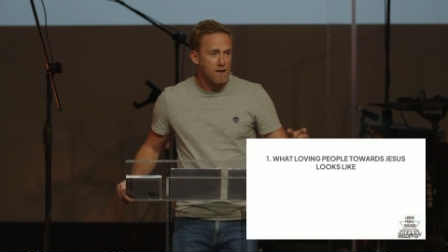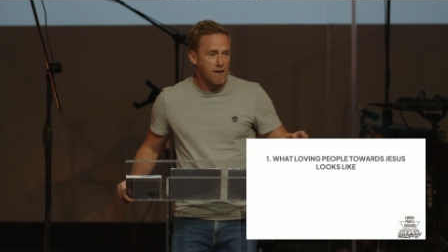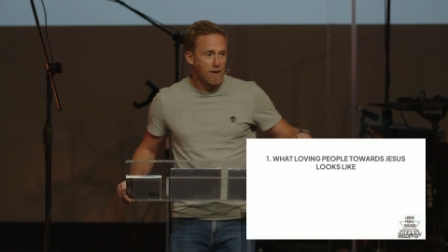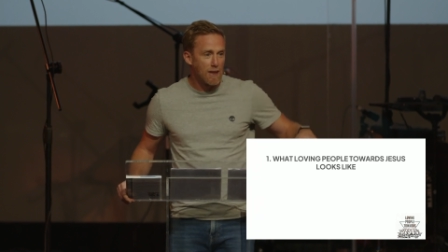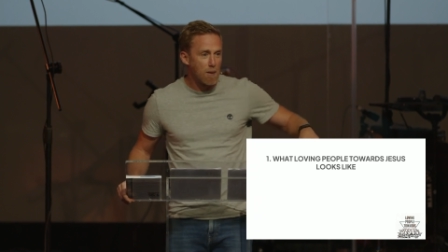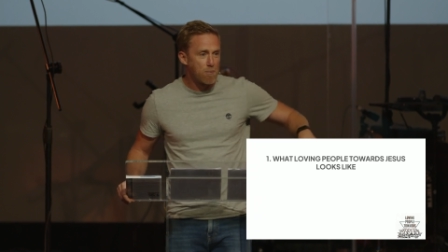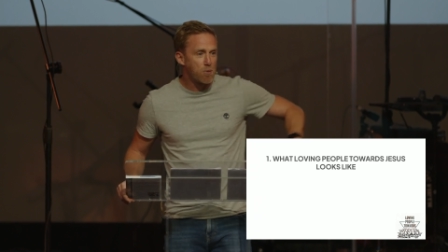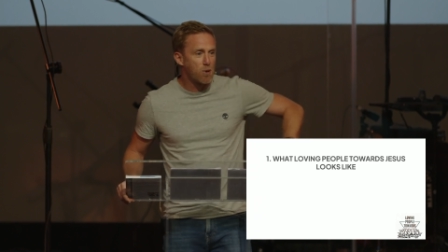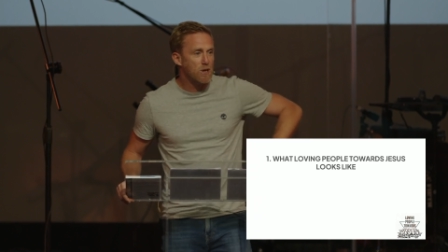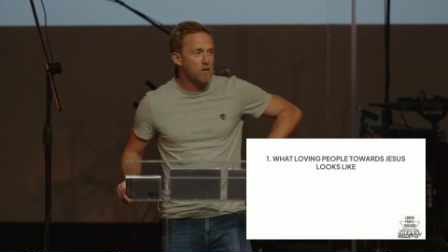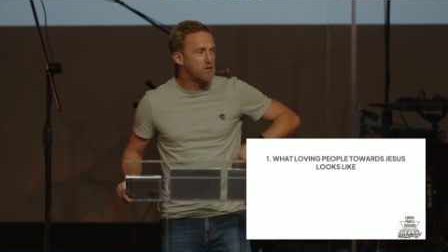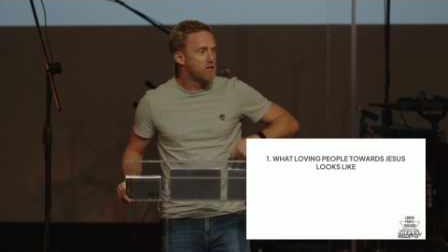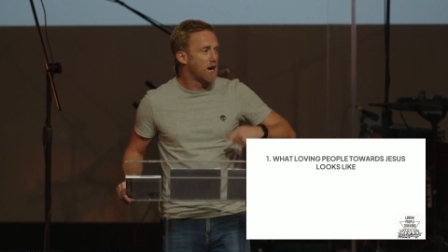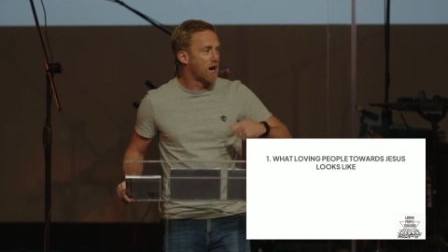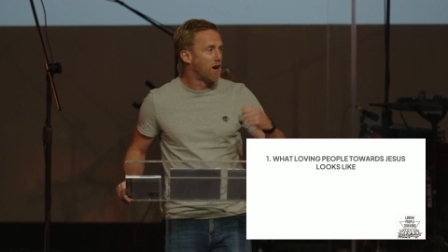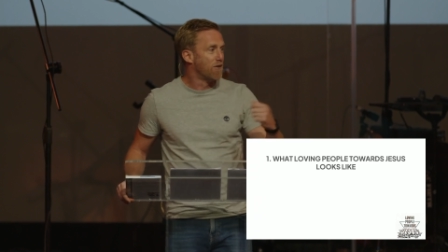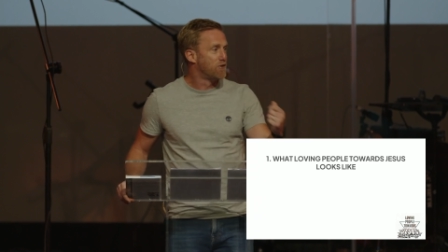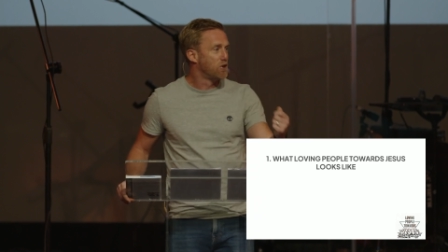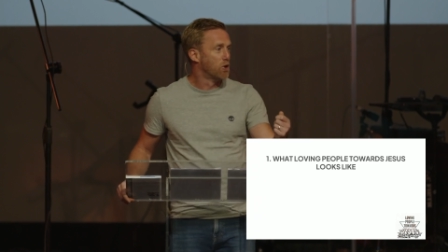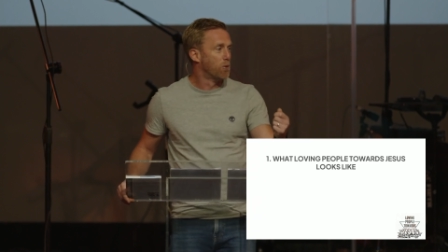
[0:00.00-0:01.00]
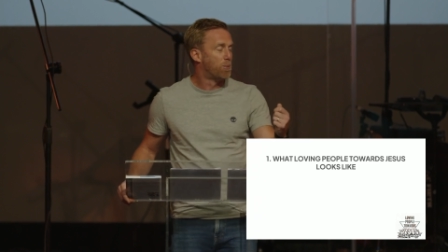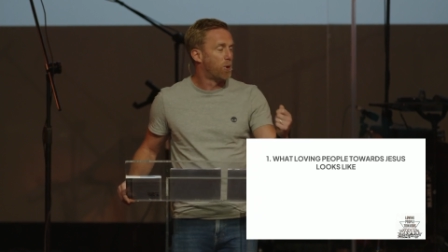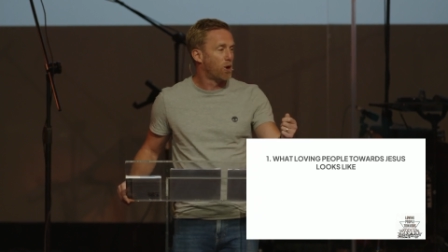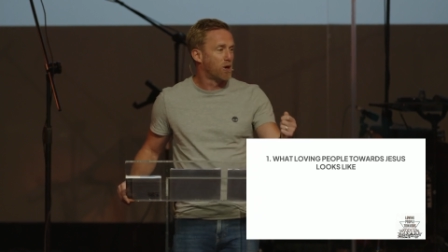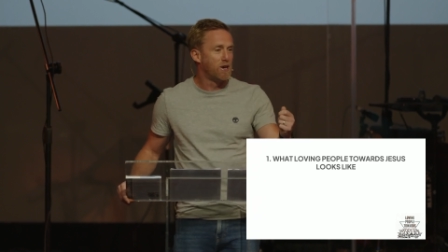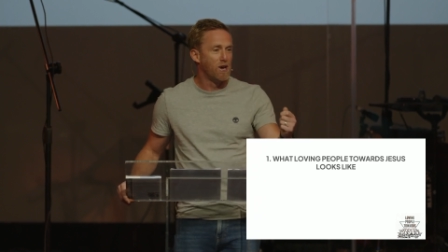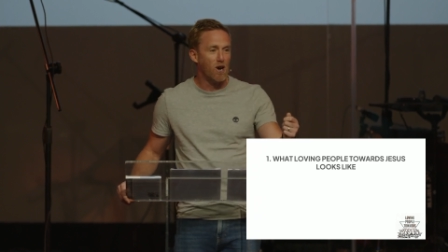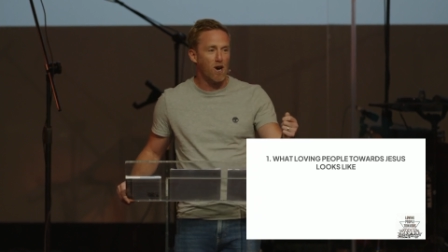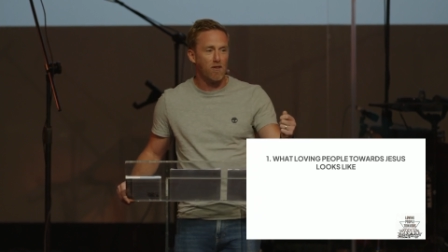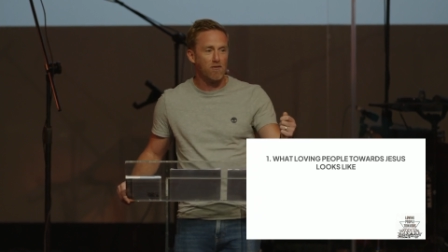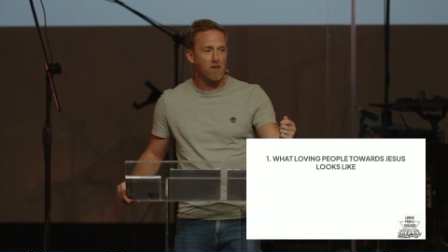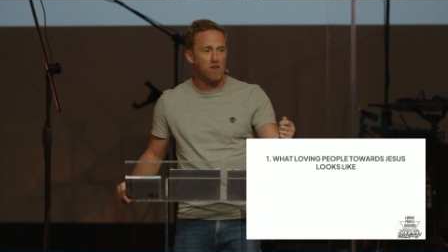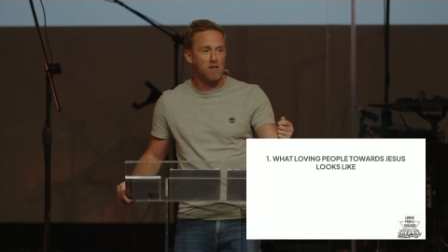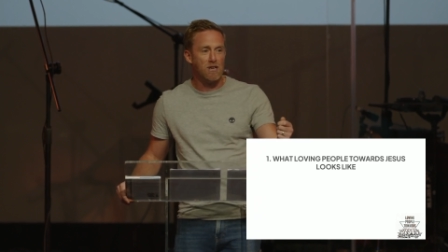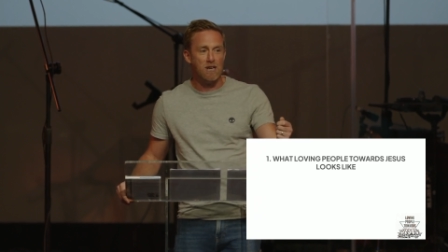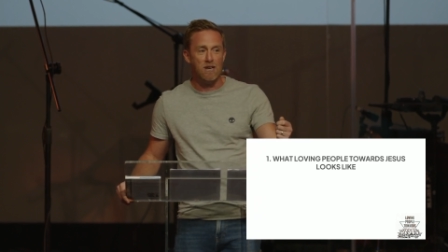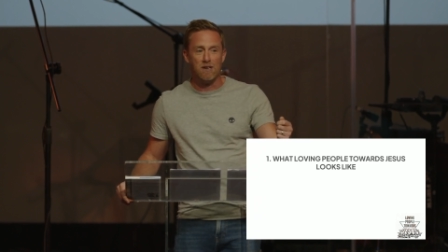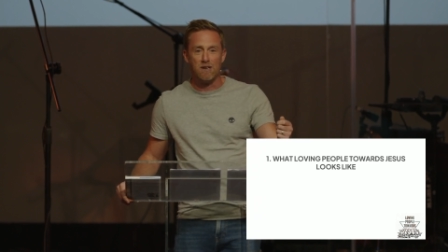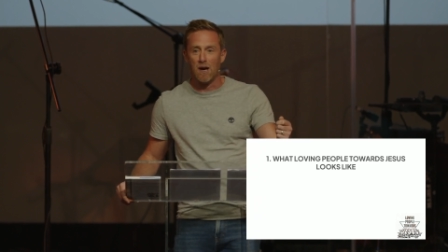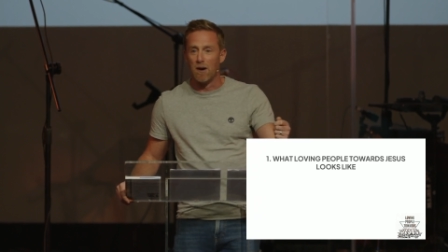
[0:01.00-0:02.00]
Get that preach out of your pocket after
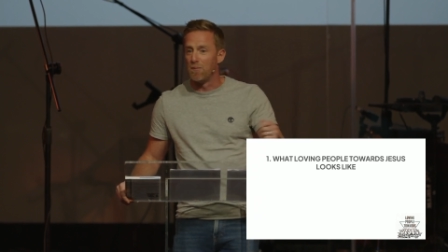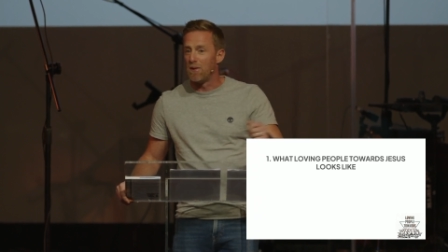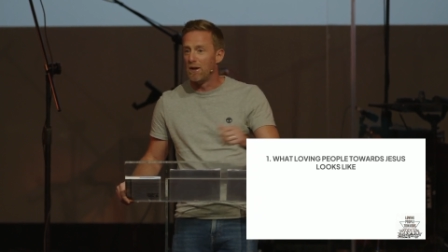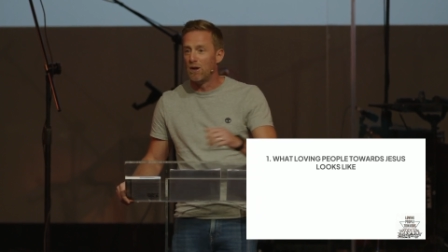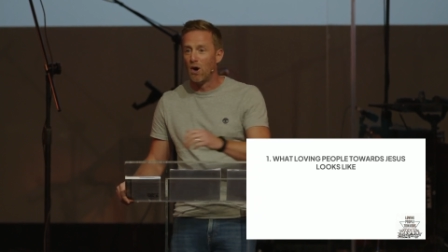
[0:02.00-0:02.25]
dinner, Dub.